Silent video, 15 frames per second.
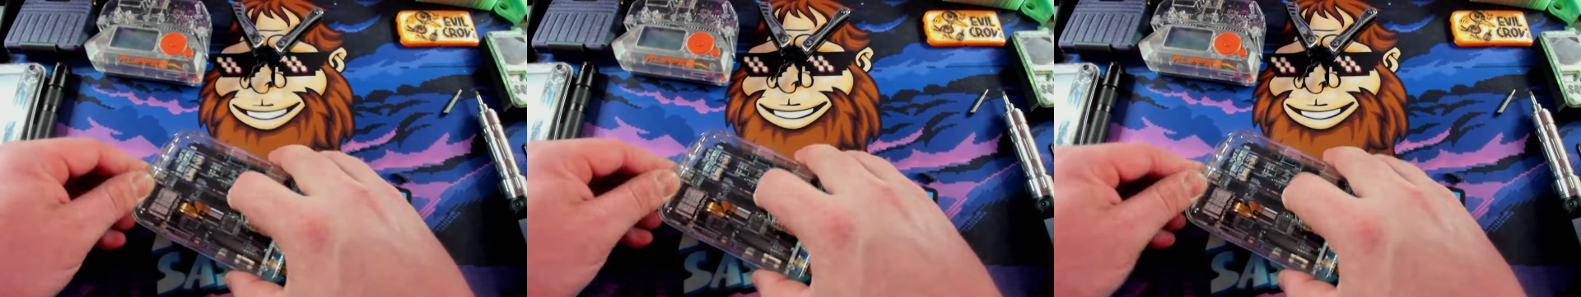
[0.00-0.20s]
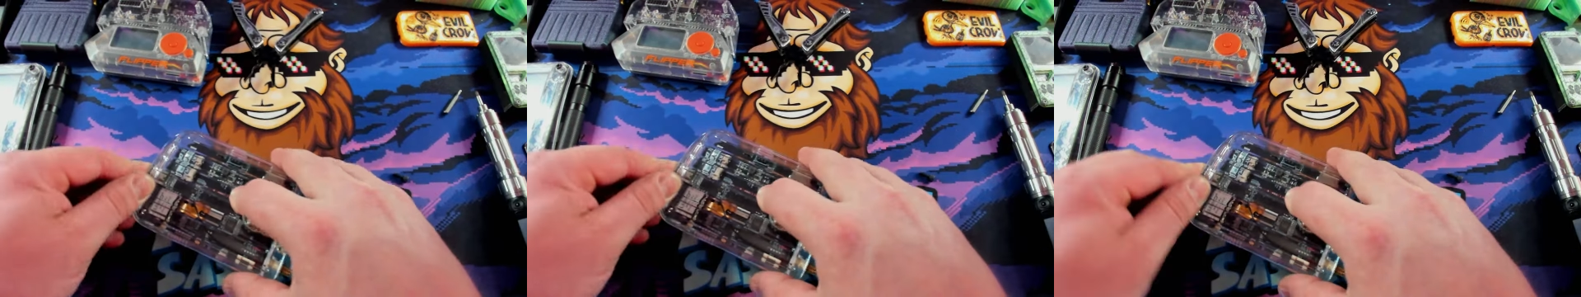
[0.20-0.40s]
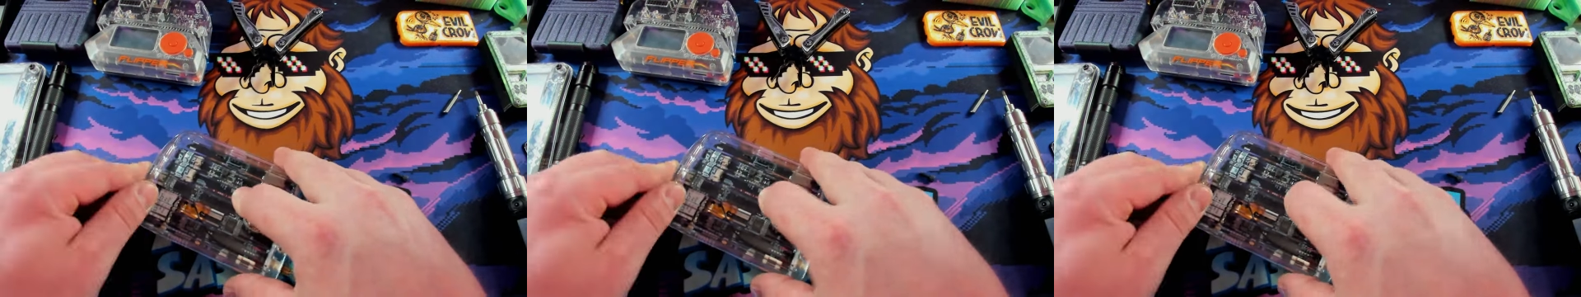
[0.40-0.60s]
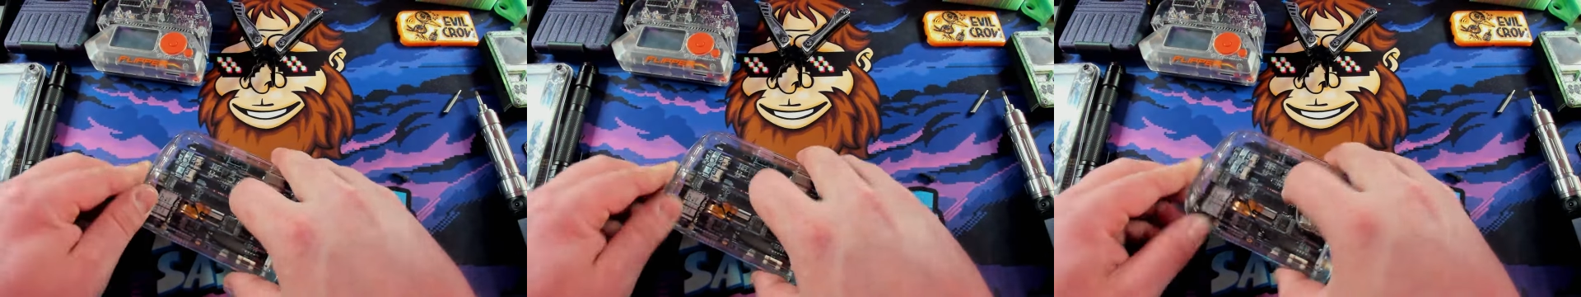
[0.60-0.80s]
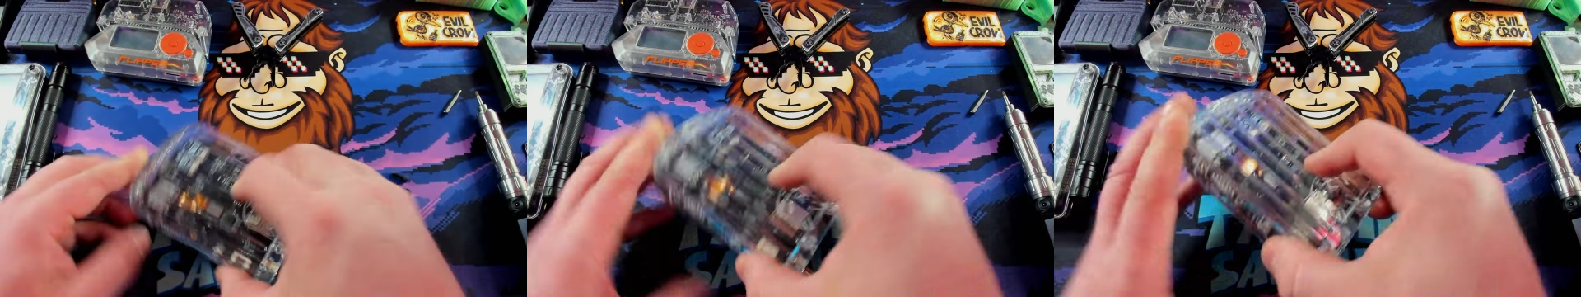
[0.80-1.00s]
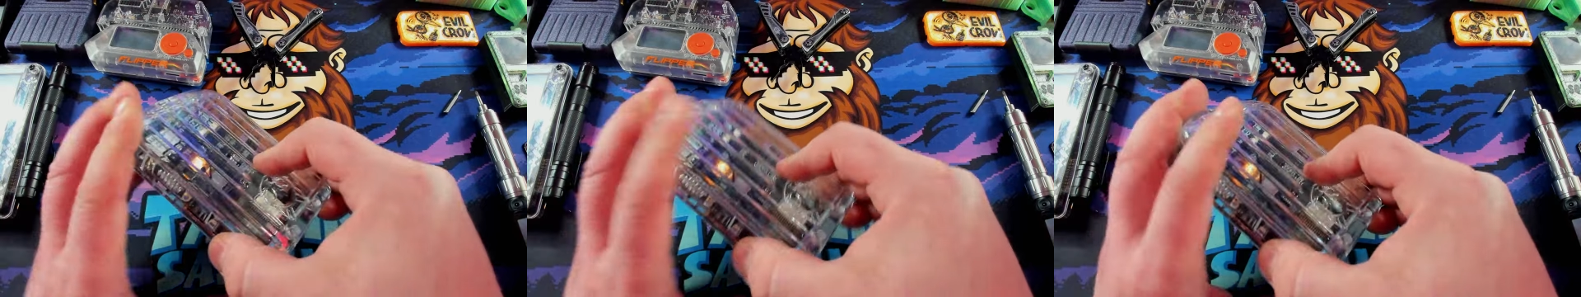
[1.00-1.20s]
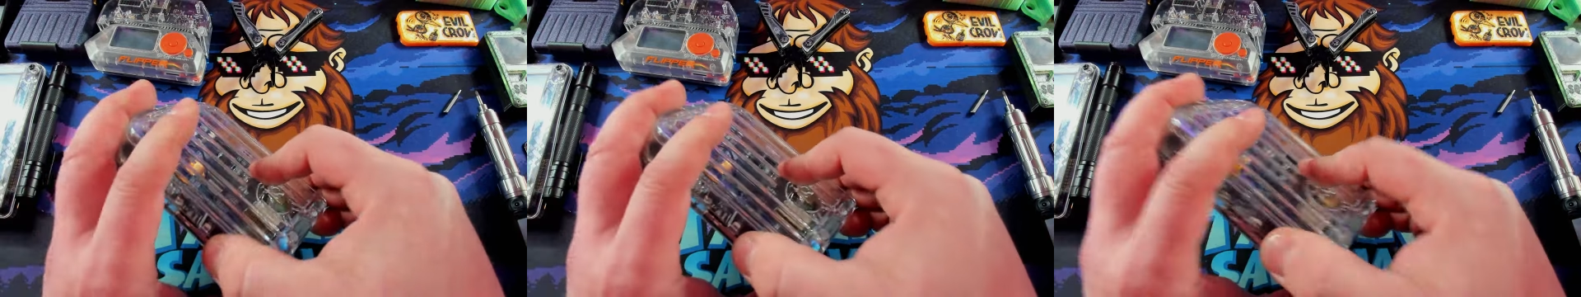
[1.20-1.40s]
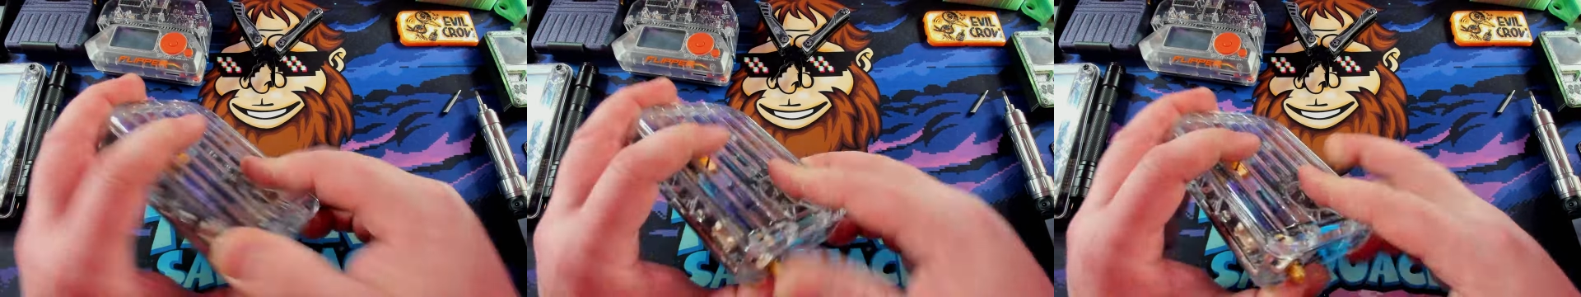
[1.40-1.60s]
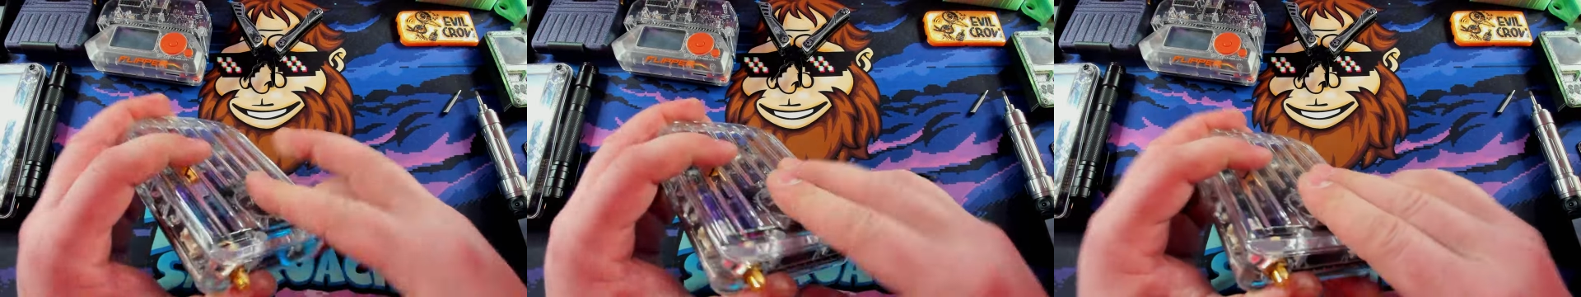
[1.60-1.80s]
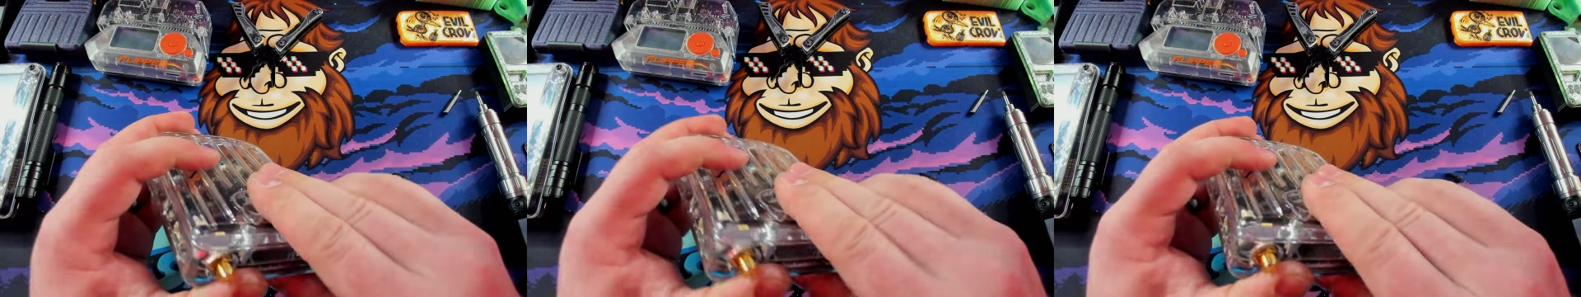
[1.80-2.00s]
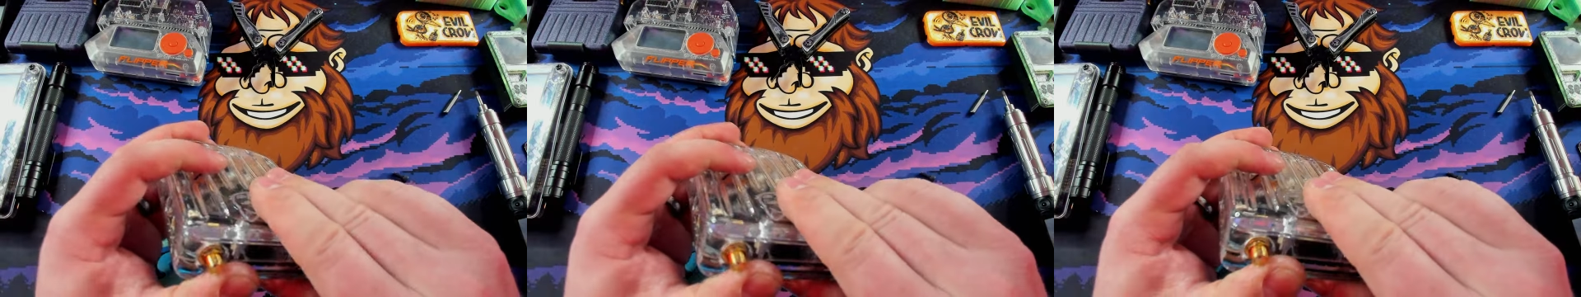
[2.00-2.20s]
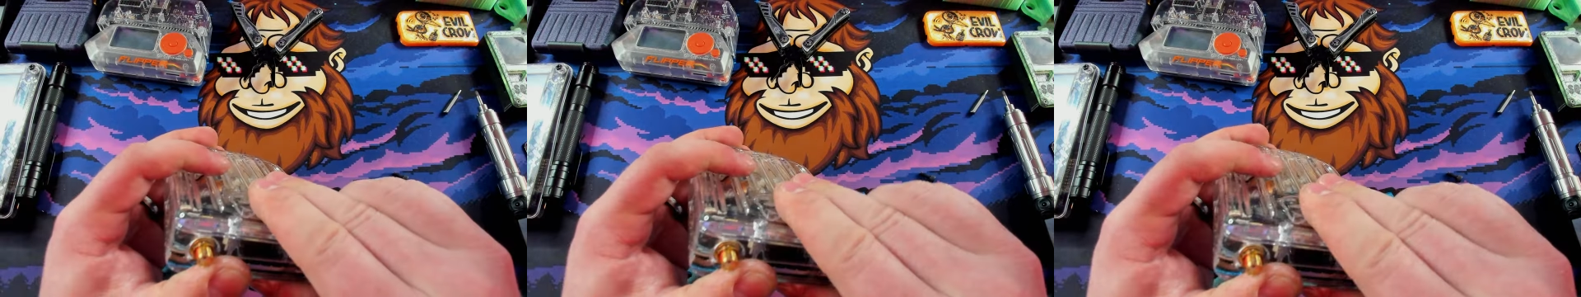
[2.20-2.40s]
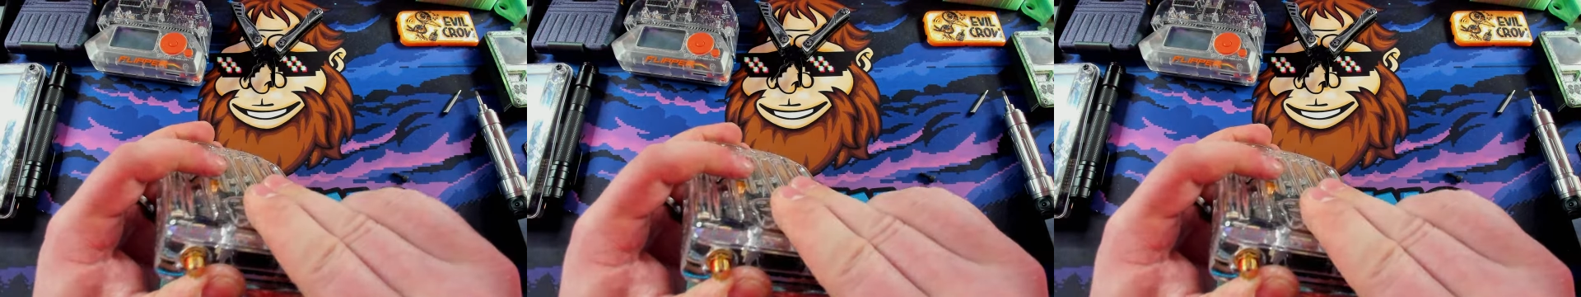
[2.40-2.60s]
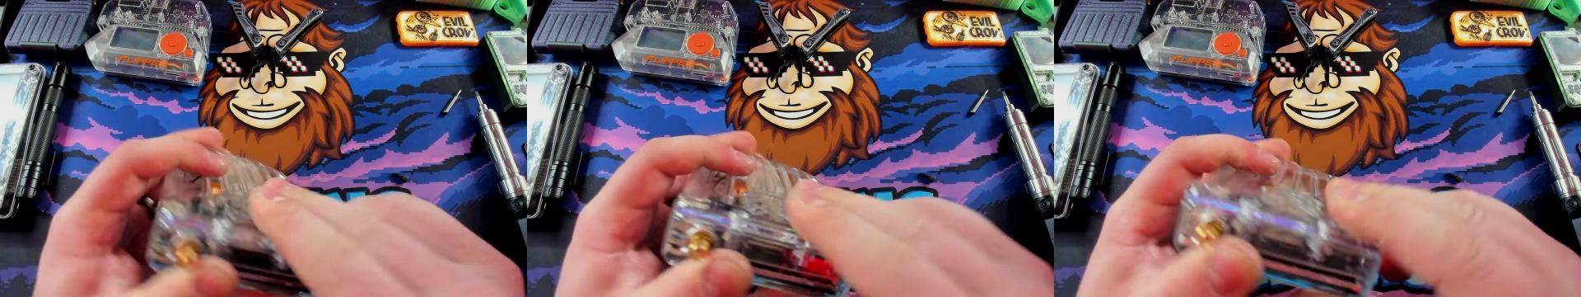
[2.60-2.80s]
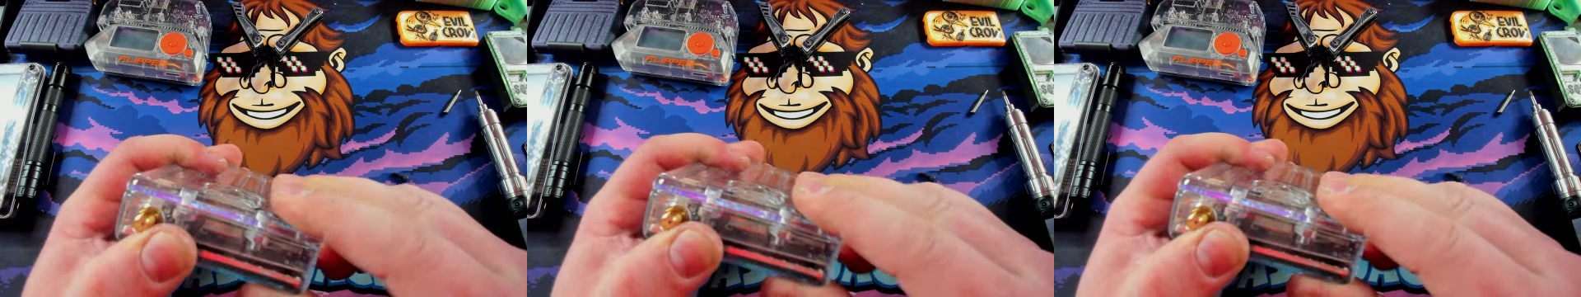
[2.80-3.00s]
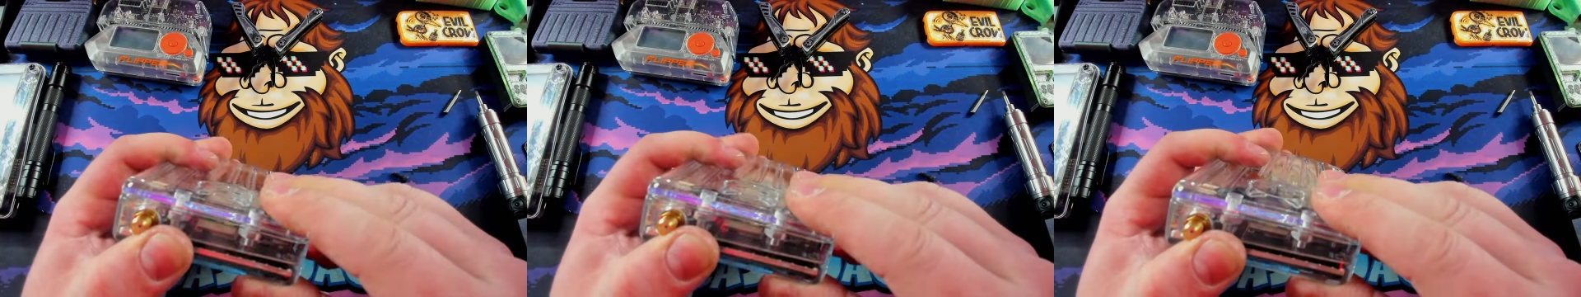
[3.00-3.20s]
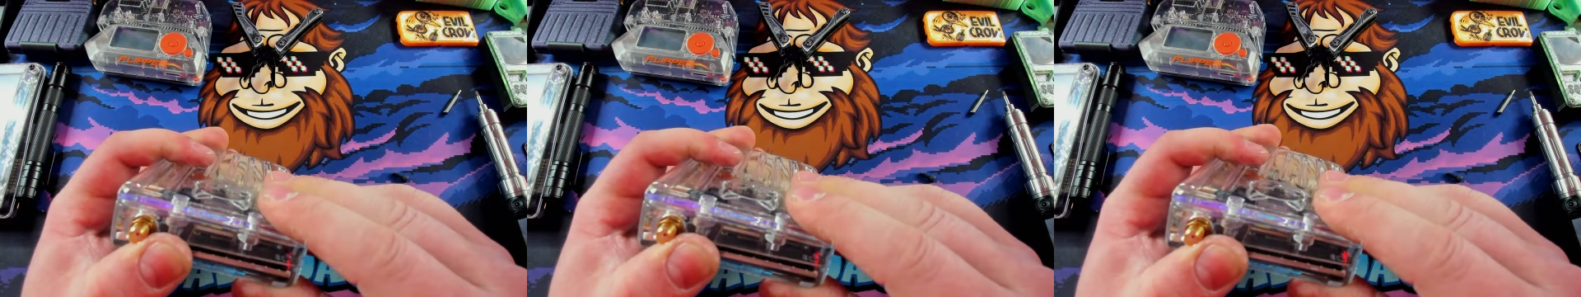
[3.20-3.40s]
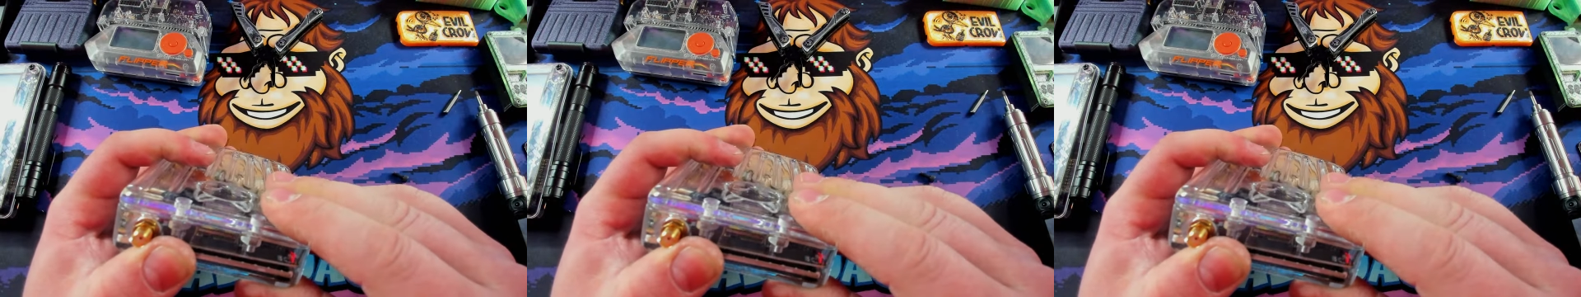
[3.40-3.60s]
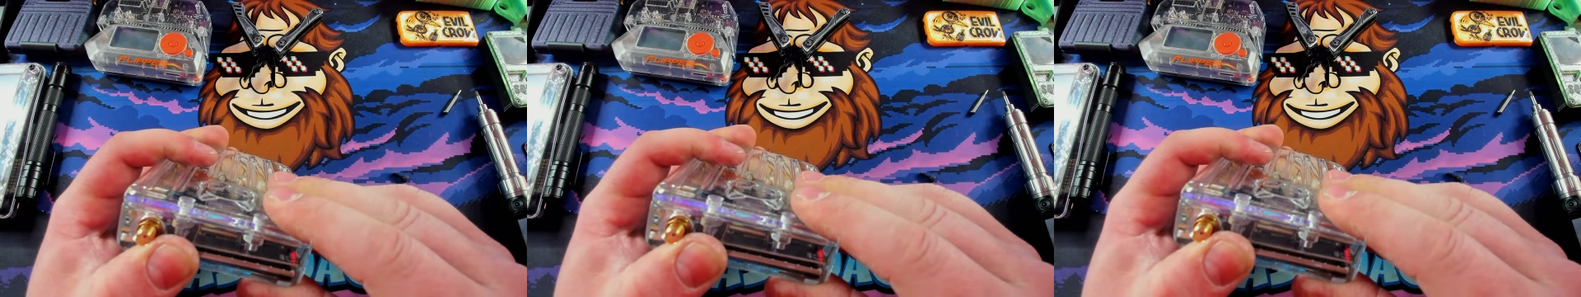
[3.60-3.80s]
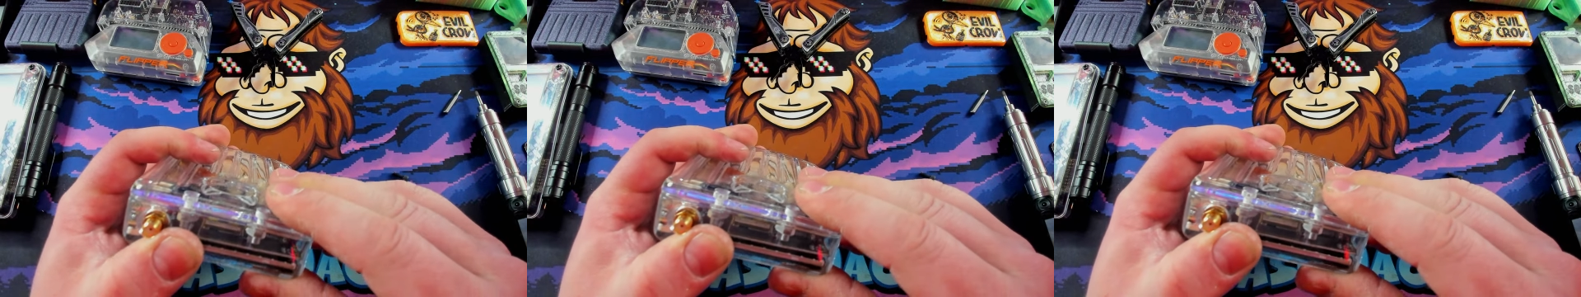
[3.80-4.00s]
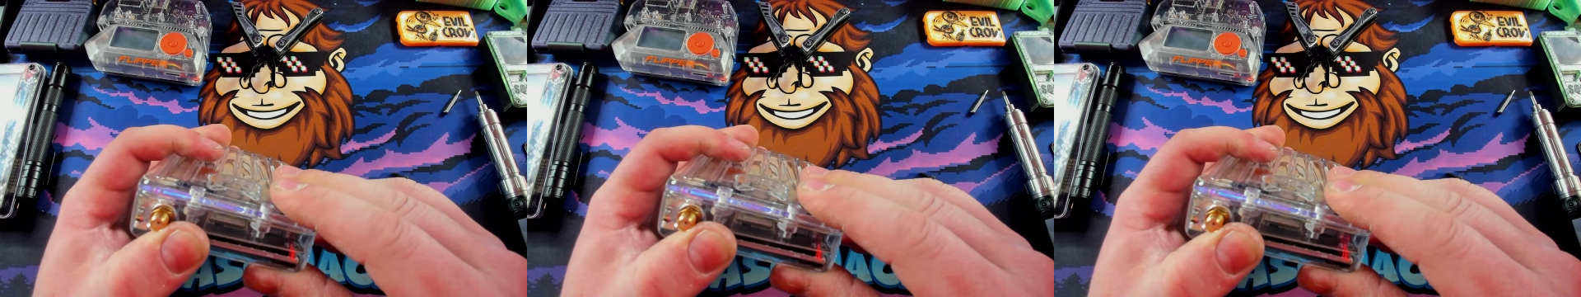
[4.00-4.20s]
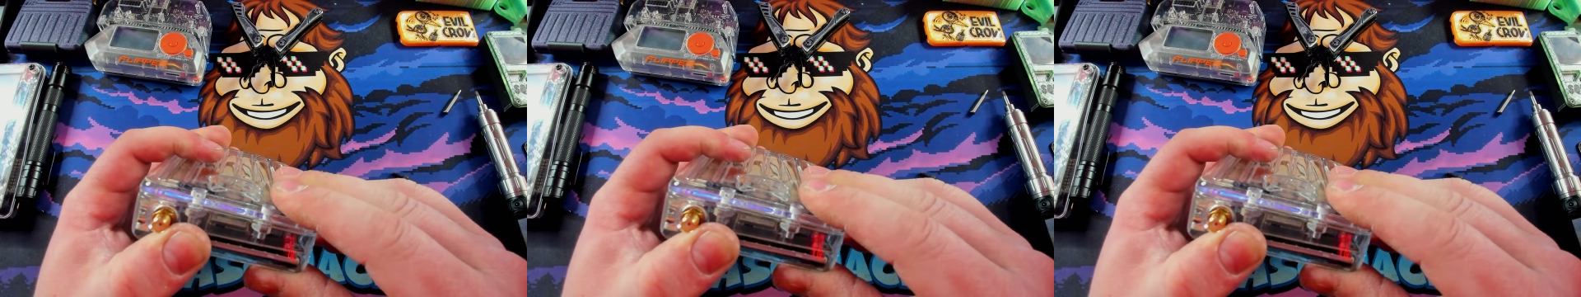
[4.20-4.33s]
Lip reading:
Nobody's mouth can be seen.